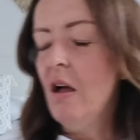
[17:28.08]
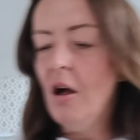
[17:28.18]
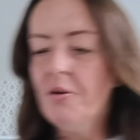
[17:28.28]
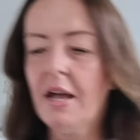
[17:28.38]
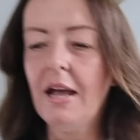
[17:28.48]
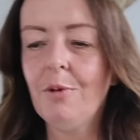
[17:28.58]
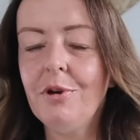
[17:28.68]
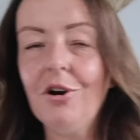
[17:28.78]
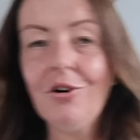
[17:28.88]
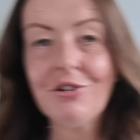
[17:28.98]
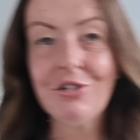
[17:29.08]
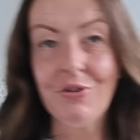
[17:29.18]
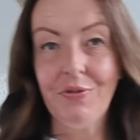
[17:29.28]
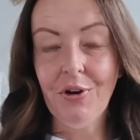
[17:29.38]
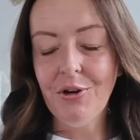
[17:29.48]
Okay, we are on to the
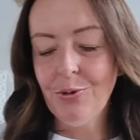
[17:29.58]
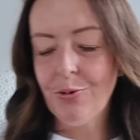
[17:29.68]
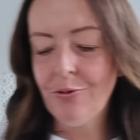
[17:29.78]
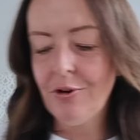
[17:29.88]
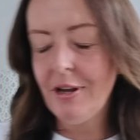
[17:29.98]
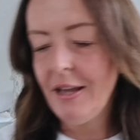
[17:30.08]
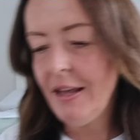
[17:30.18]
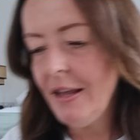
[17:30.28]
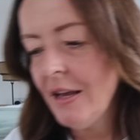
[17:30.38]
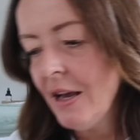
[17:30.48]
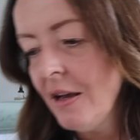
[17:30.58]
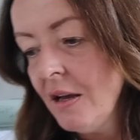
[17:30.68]
final three.